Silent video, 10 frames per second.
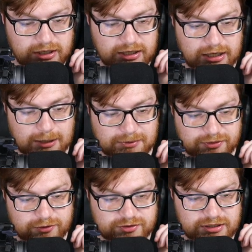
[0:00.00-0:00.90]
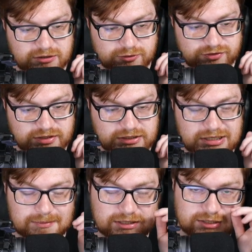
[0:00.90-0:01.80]
Uh, but there's an interesting
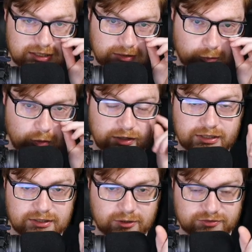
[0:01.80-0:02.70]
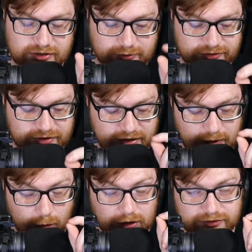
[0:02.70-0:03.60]
gimmick and a one idiosyncrasy that I
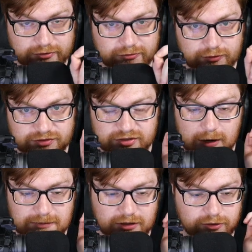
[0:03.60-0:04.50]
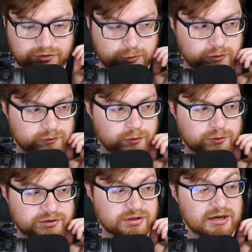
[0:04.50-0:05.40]
want to footstomp and underscore for you
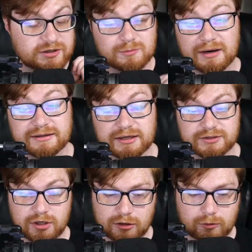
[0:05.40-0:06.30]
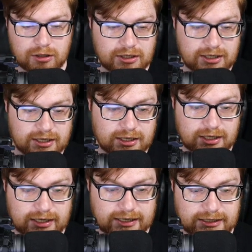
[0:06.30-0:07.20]
because you might not know. Uh,
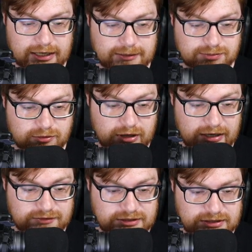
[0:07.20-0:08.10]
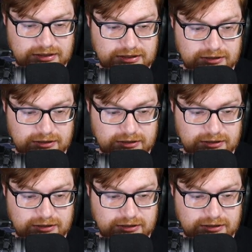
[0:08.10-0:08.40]
a, a private key